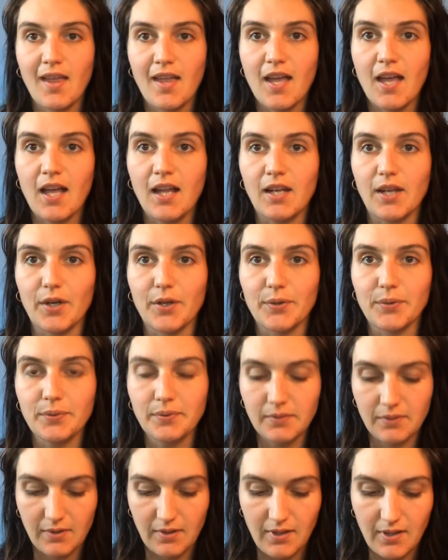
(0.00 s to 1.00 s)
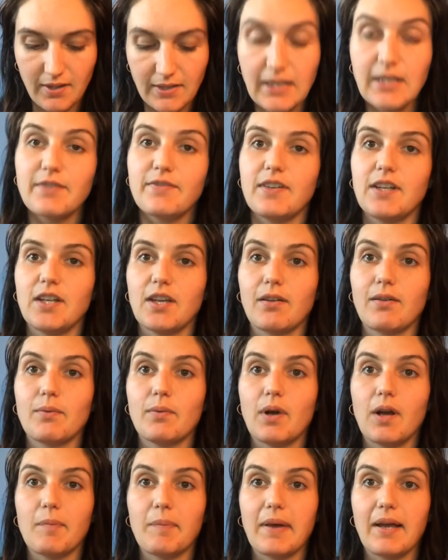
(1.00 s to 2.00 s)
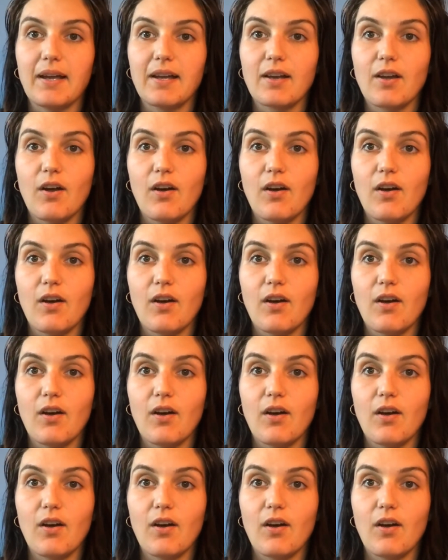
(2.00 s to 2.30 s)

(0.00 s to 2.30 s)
Hello. I did a video a while back